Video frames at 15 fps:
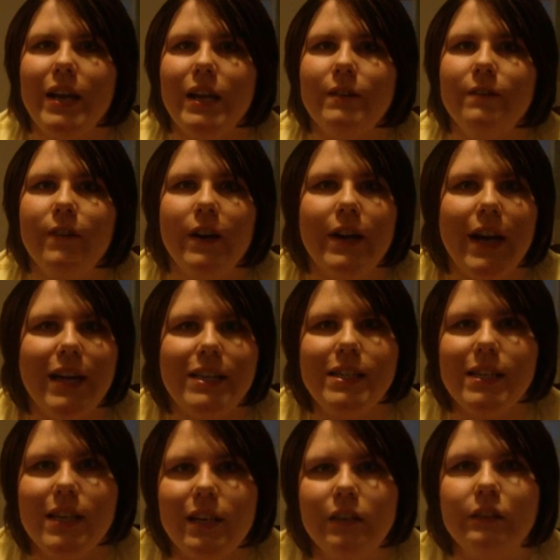any fun
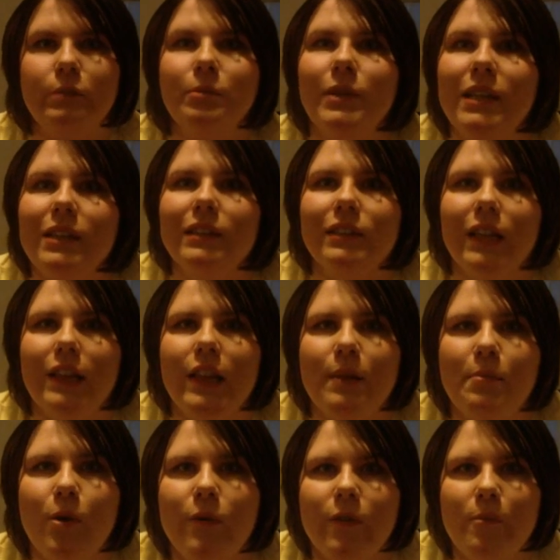ideas, please send
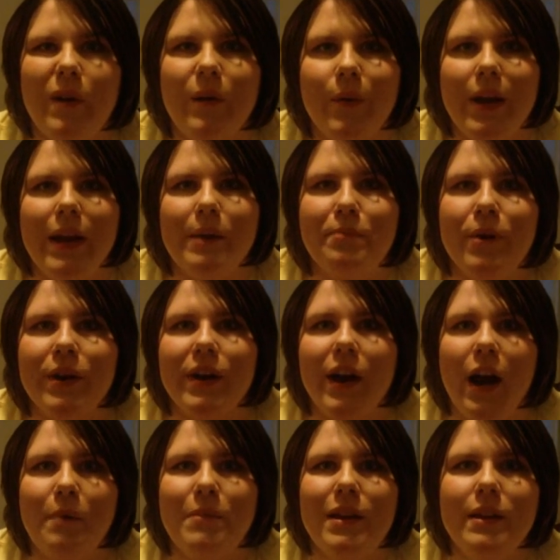them over my way. Put a
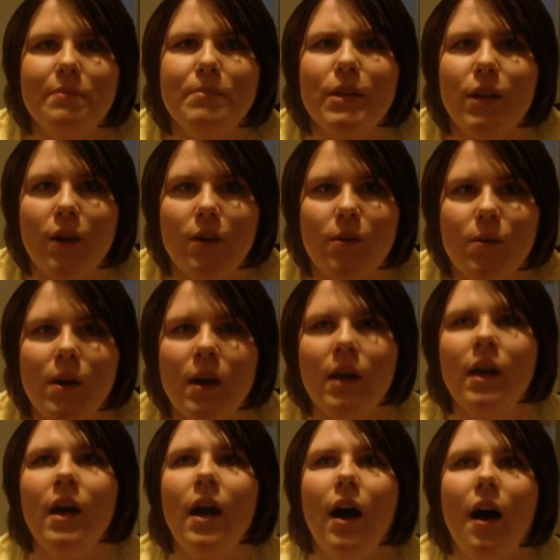comment below,
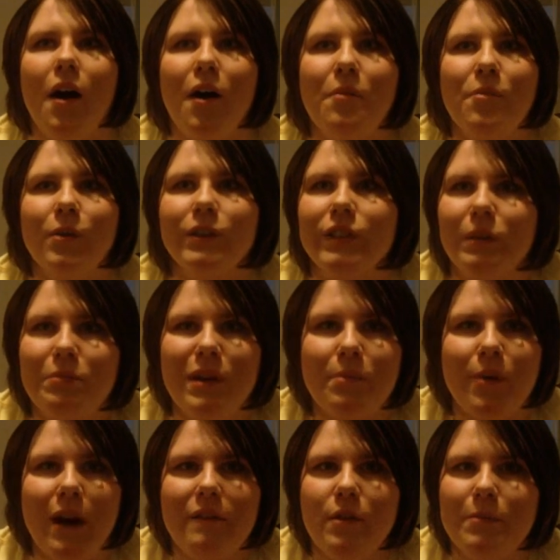or send me
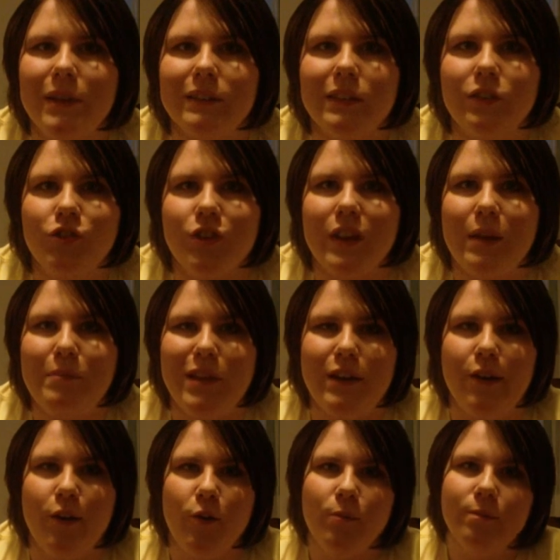a private message and let me
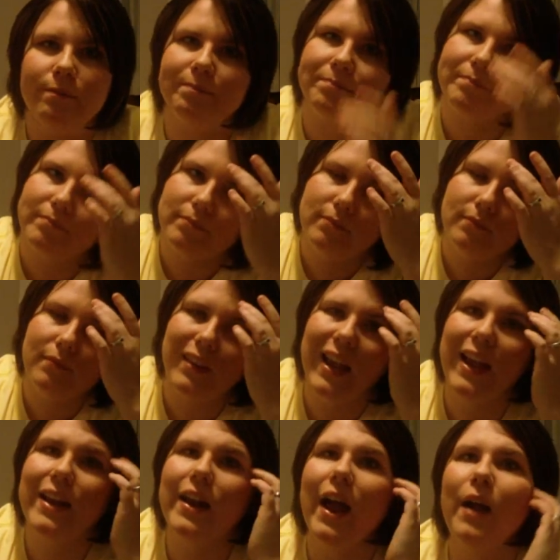know,
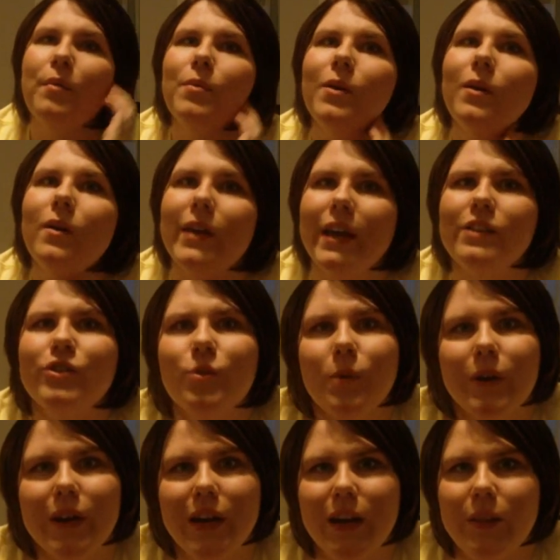and I will get to
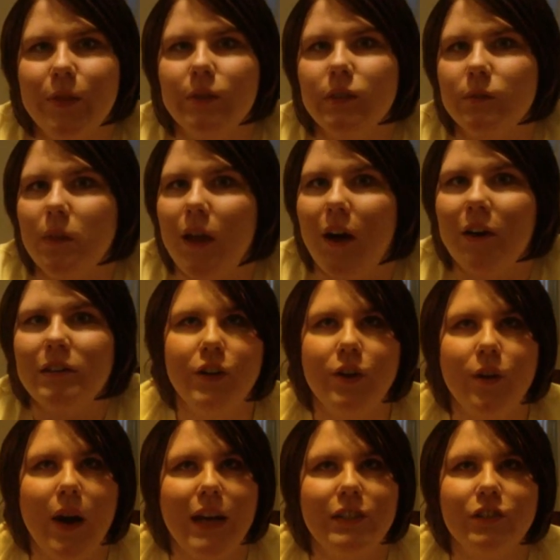working on those vlogs. You
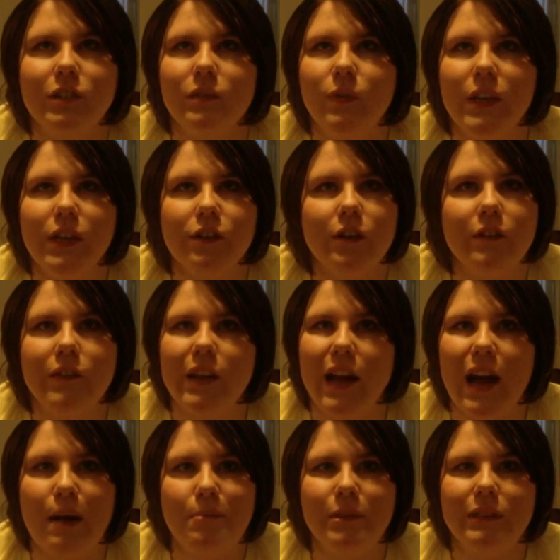know, I just figure if it
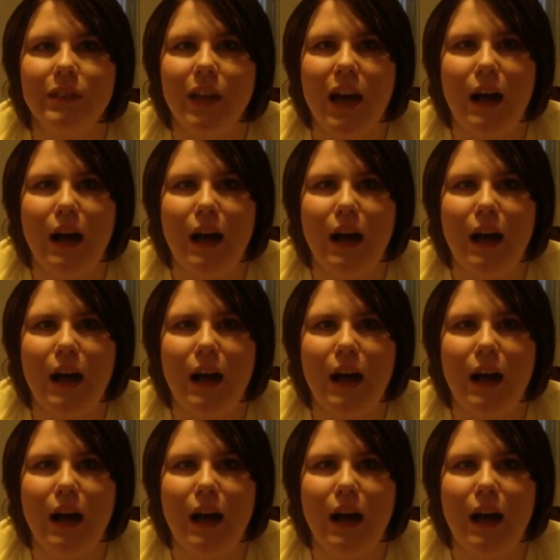happens, it